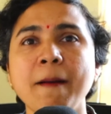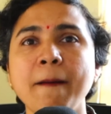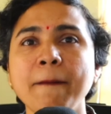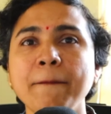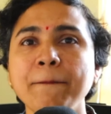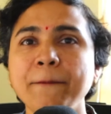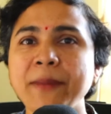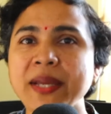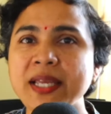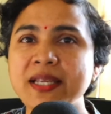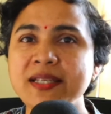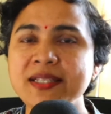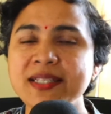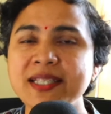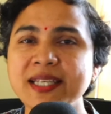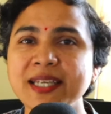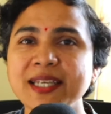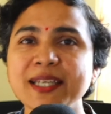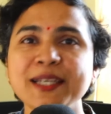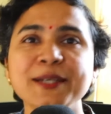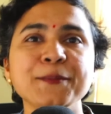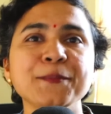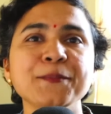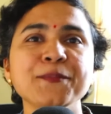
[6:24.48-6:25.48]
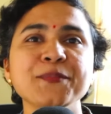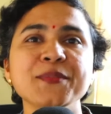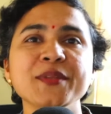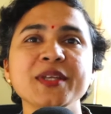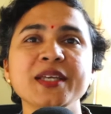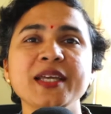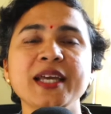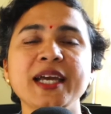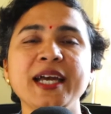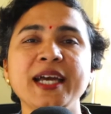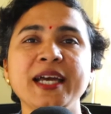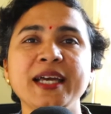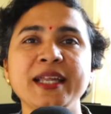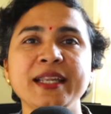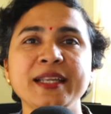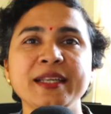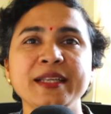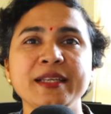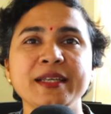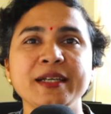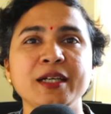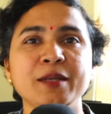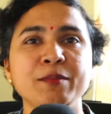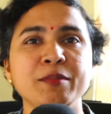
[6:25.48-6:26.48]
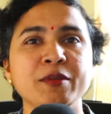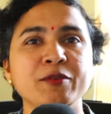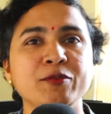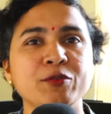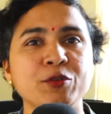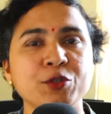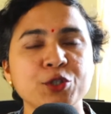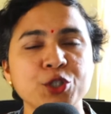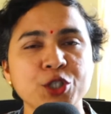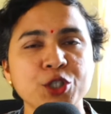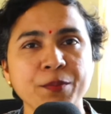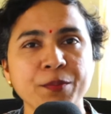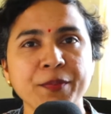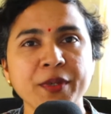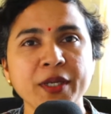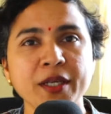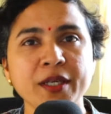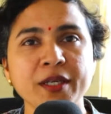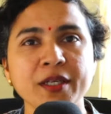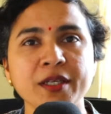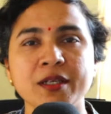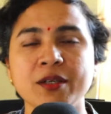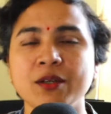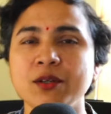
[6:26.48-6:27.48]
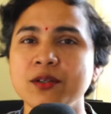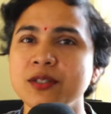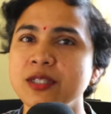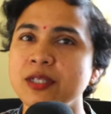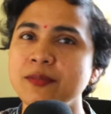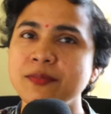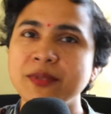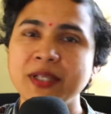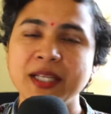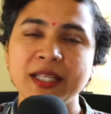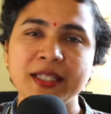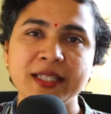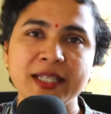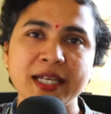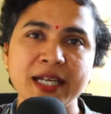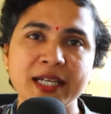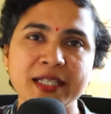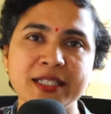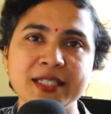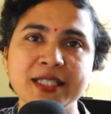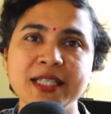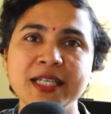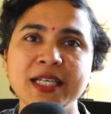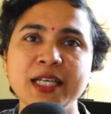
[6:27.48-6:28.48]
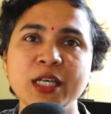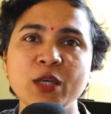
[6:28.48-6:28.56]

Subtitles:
painting and before shipping or something like that,